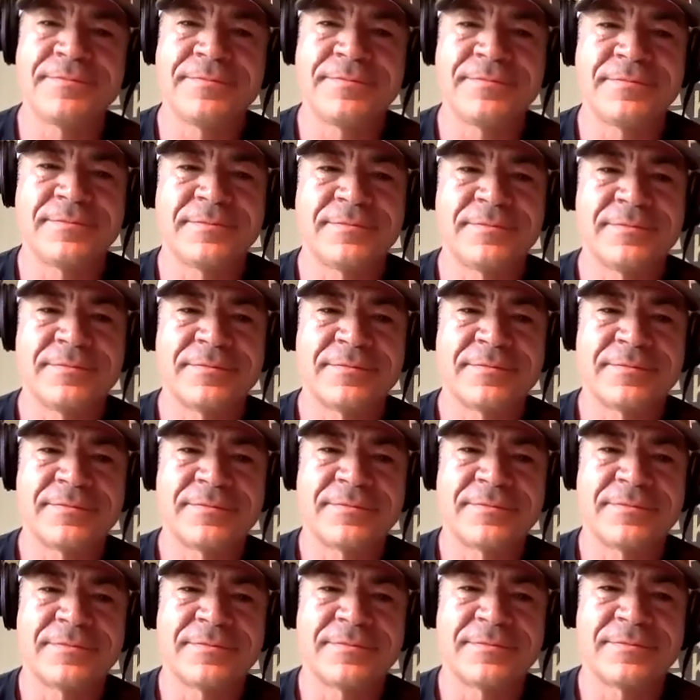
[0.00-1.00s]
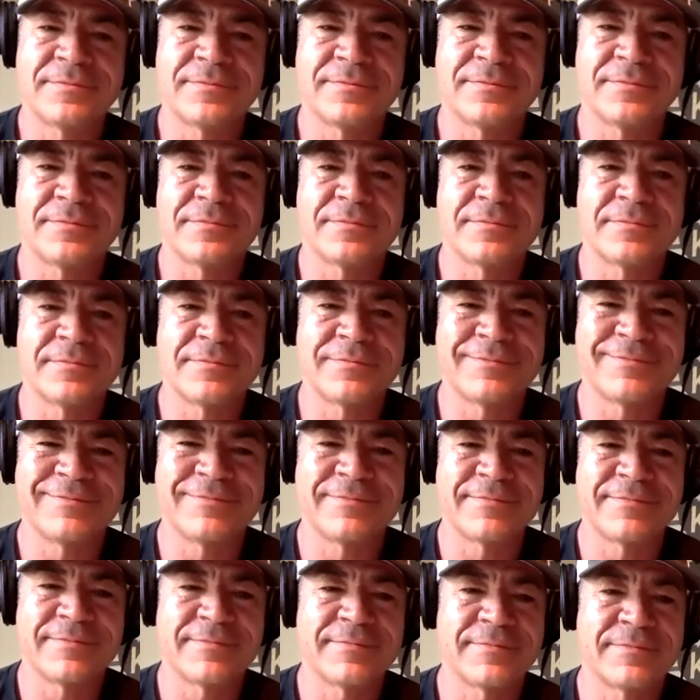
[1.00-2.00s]

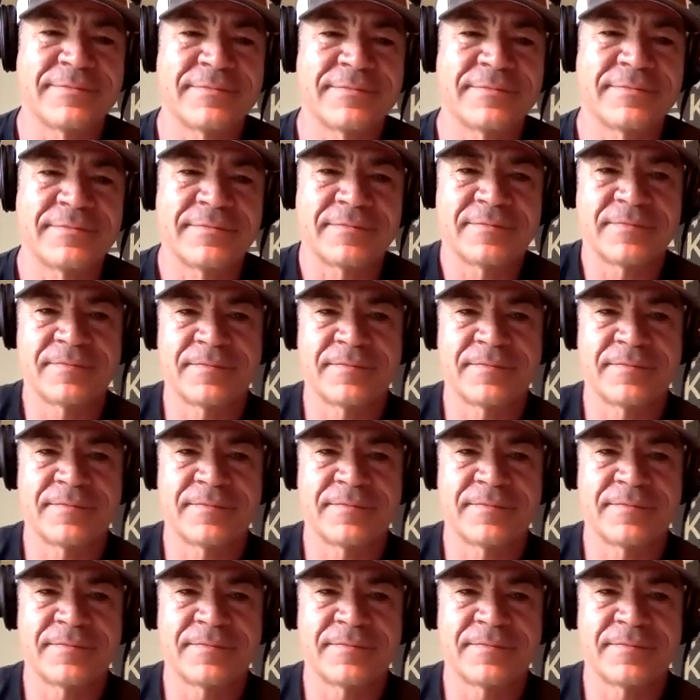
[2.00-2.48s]
The person shown says nothing.